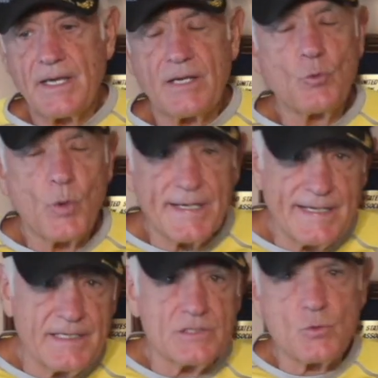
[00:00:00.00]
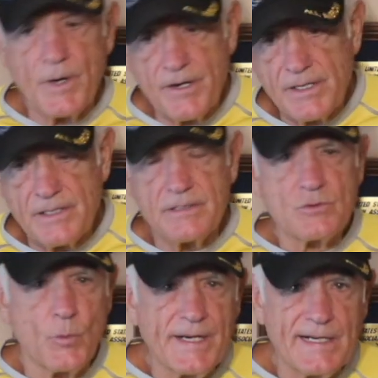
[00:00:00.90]
and what it is, where it
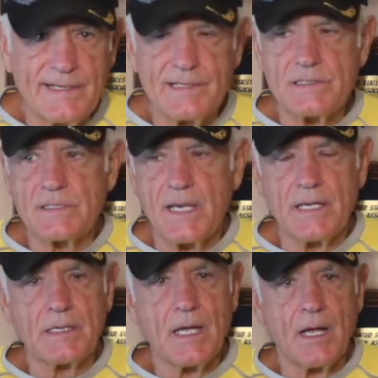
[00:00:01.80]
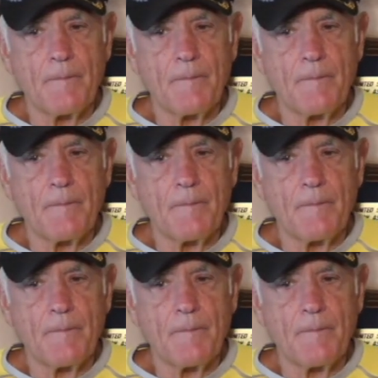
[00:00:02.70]
is, when it is, and